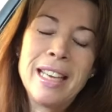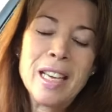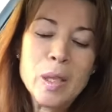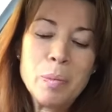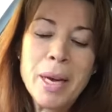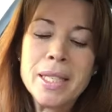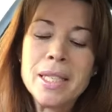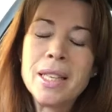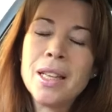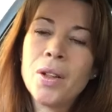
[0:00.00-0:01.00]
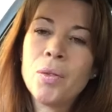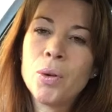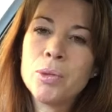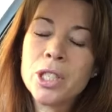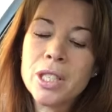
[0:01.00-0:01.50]
It's better than the other
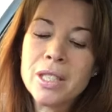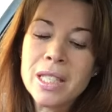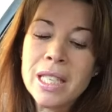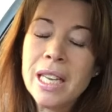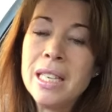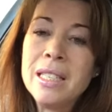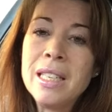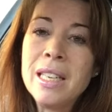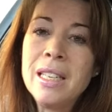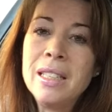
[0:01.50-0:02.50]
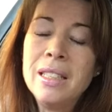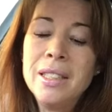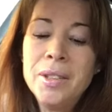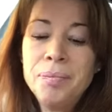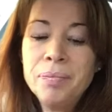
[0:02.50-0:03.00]
options. Is it easy?
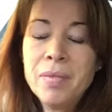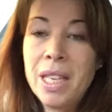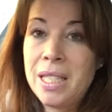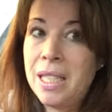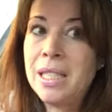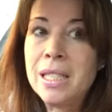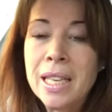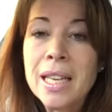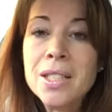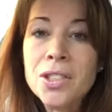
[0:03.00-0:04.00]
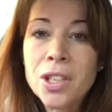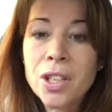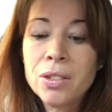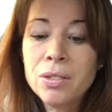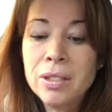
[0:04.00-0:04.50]
It's easy to get
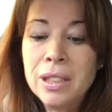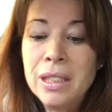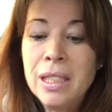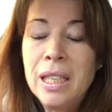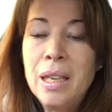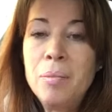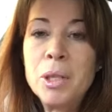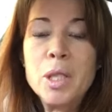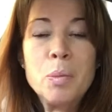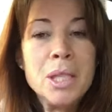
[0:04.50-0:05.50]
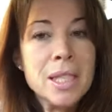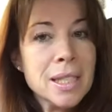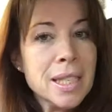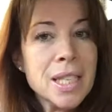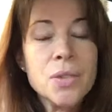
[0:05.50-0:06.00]
into. But to be
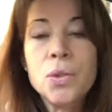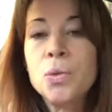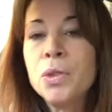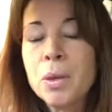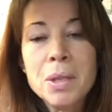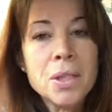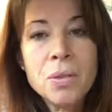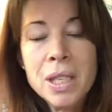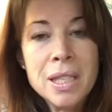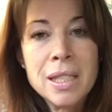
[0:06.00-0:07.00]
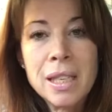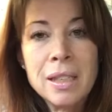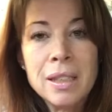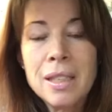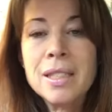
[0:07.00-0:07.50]
successful, no, it's not
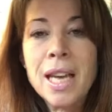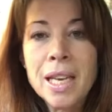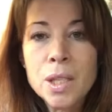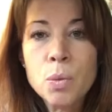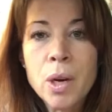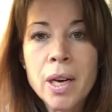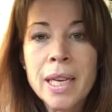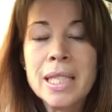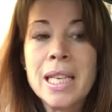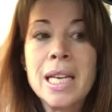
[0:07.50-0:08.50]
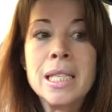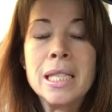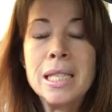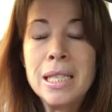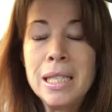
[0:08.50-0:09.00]
easy. It takes work, it takes
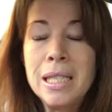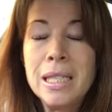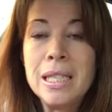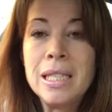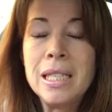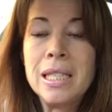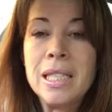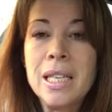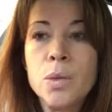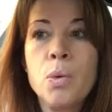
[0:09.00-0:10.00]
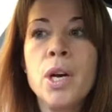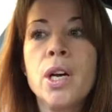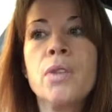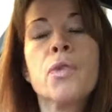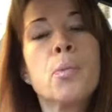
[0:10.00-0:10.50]
consistency, and it takes
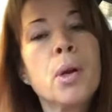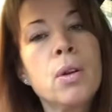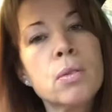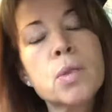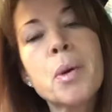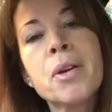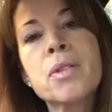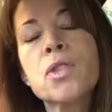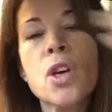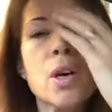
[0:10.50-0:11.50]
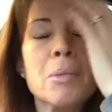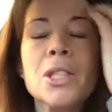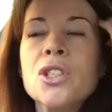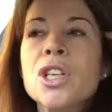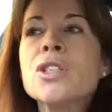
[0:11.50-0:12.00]
work over a prolonged period of time.
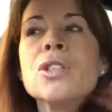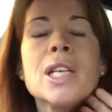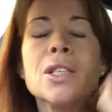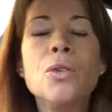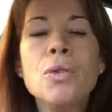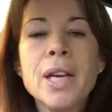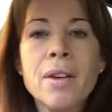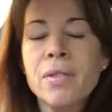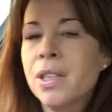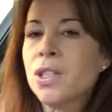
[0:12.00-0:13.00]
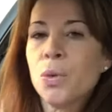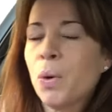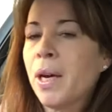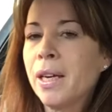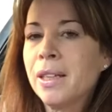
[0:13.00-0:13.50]
It's not get rich
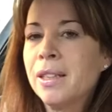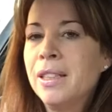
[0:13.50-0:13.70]
quick.